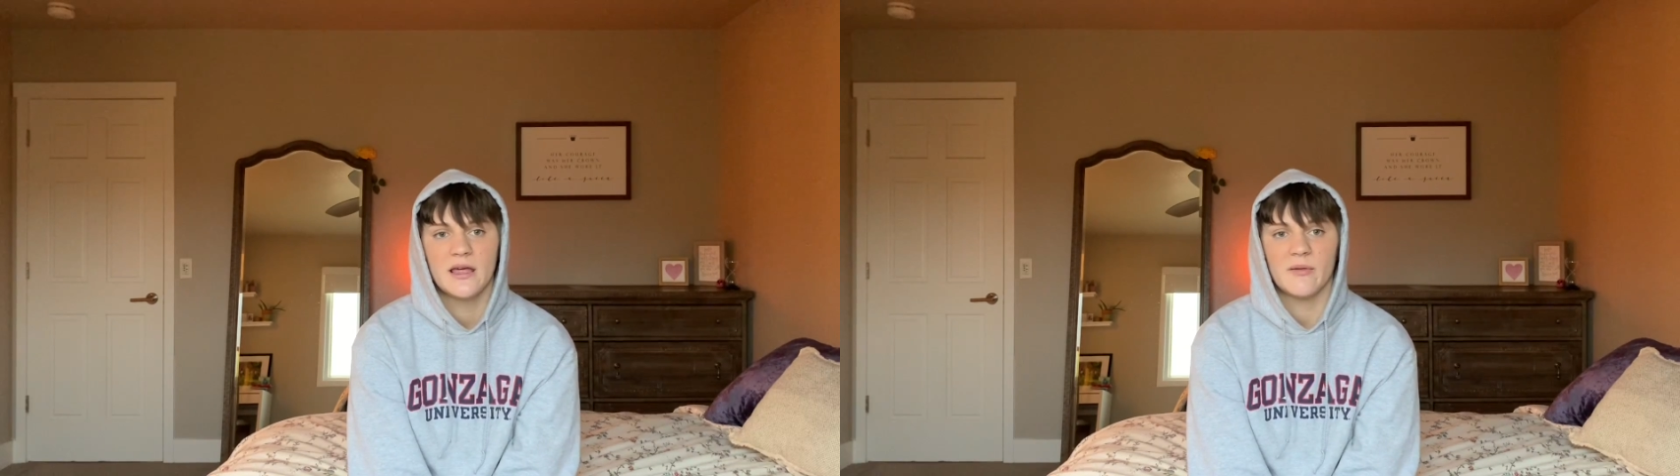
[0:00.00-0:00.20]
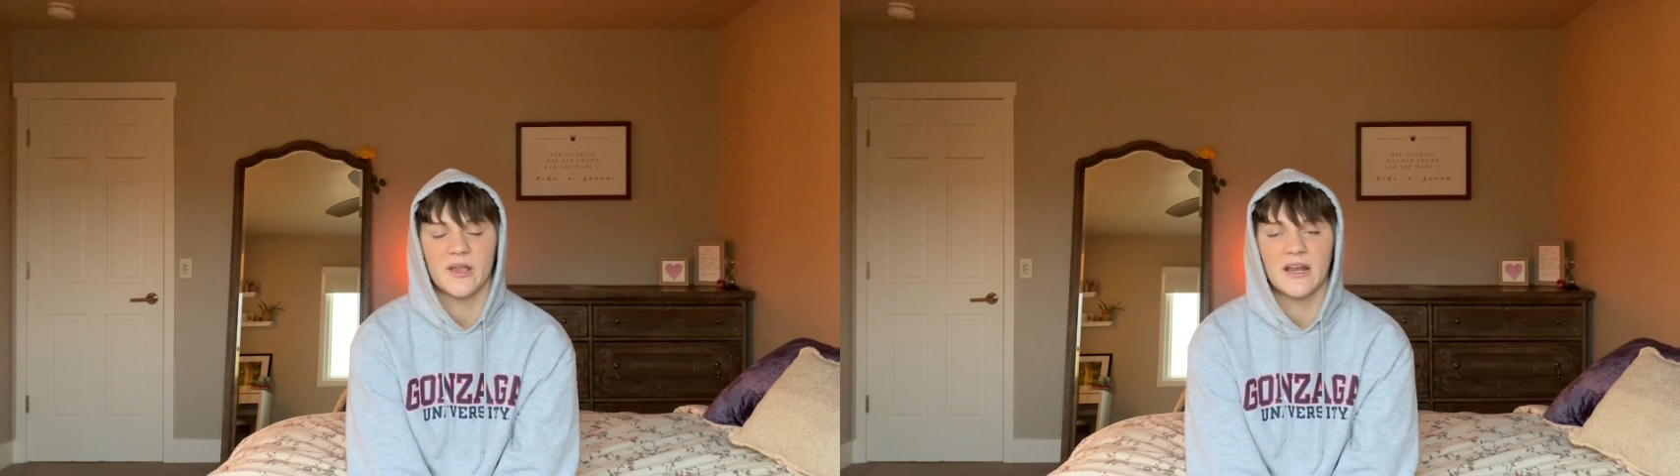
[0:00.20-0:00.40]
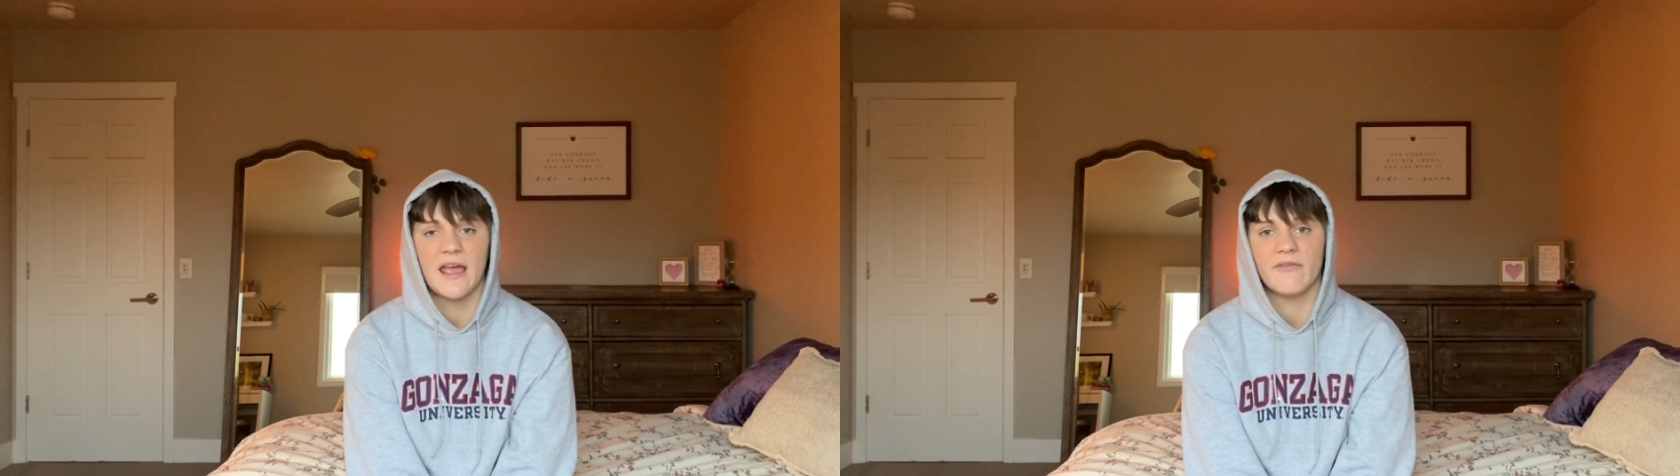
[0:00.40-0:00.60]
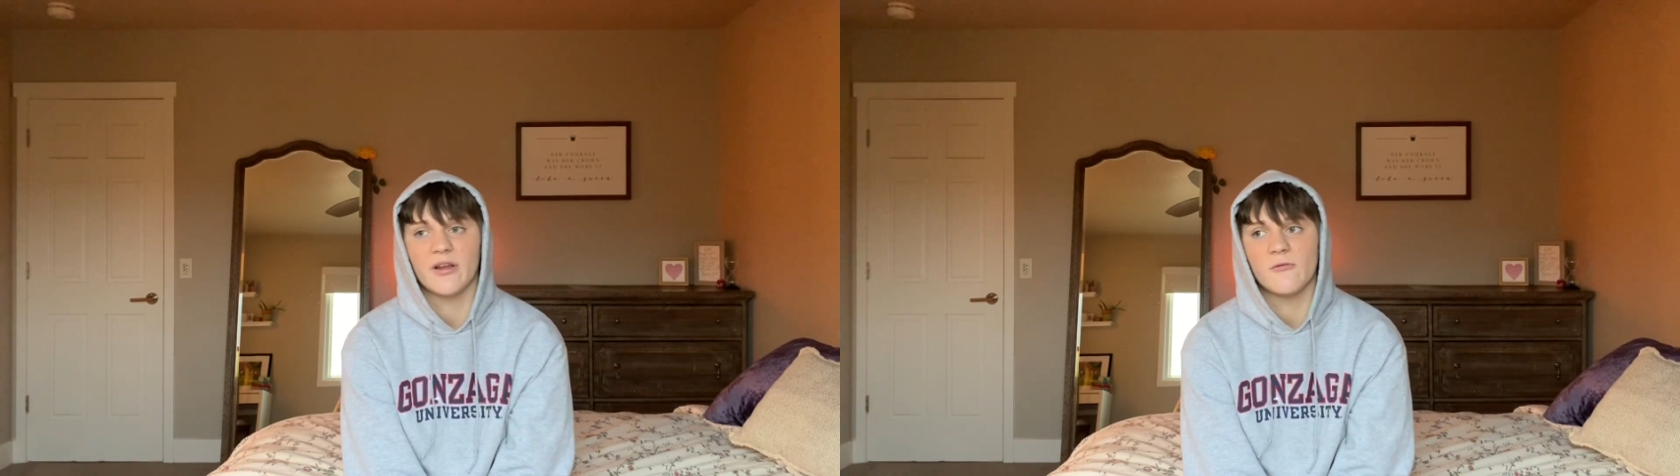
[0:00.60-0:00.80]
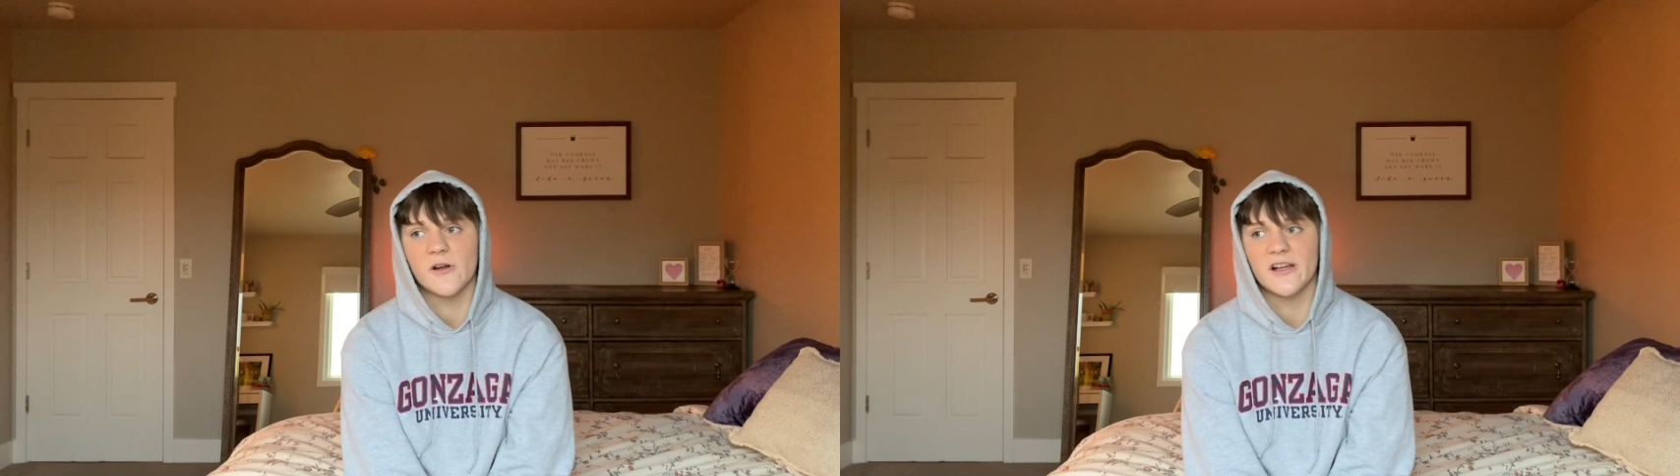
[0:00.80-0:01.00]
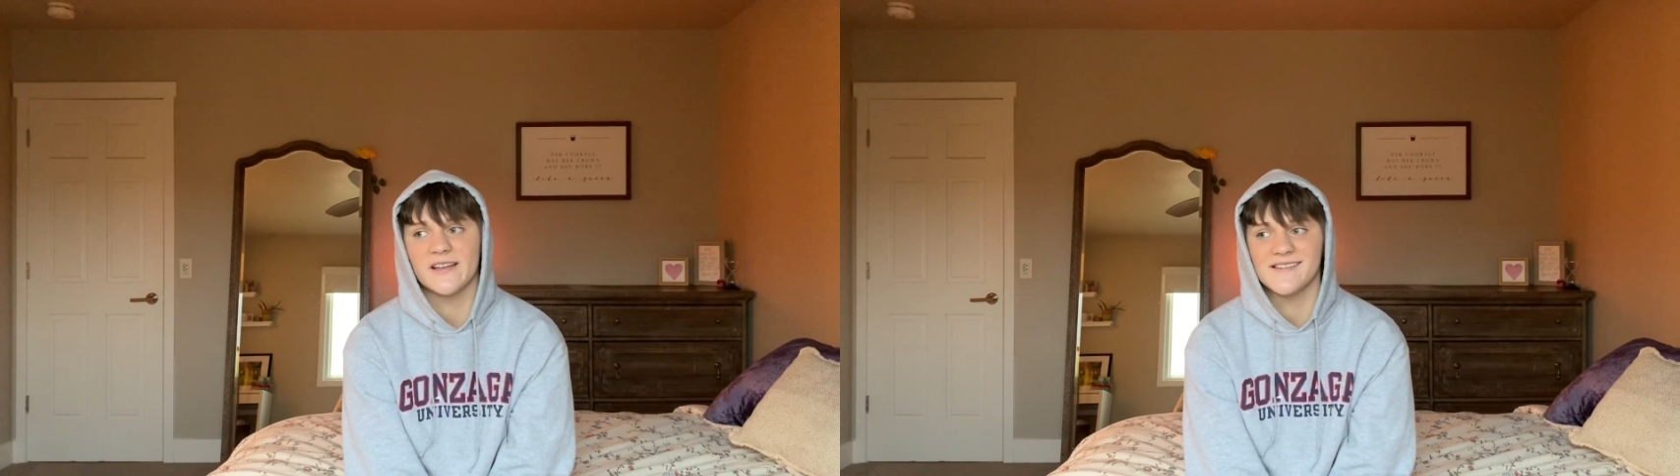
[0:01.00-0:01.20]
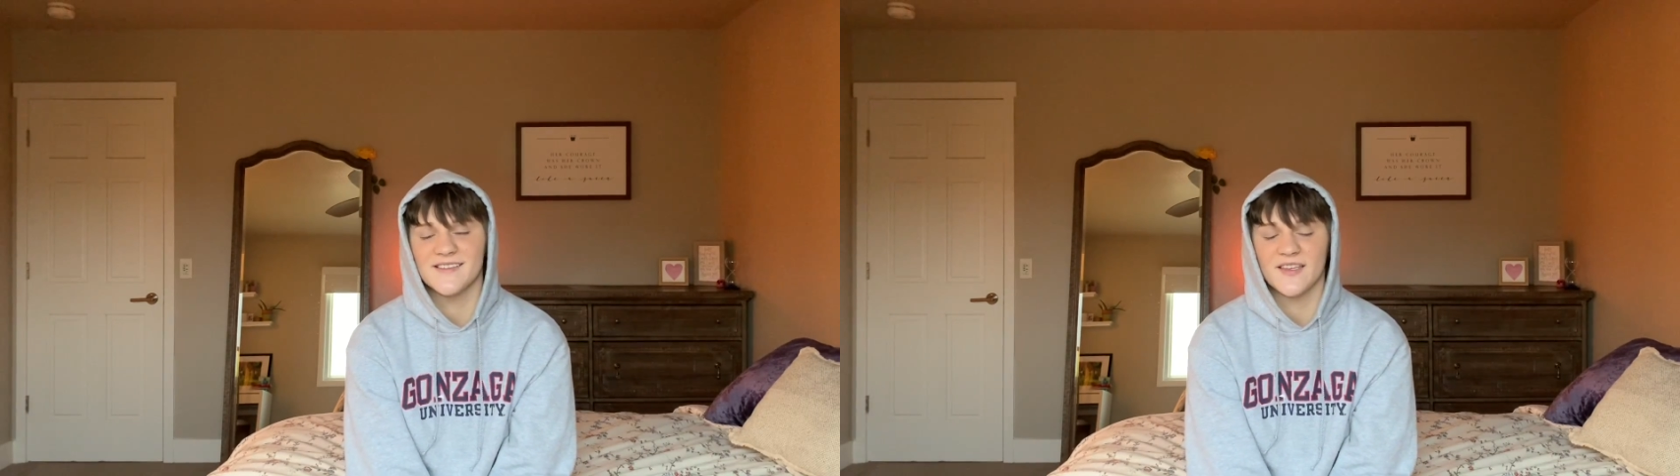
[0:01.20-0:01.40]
I mean, everyone is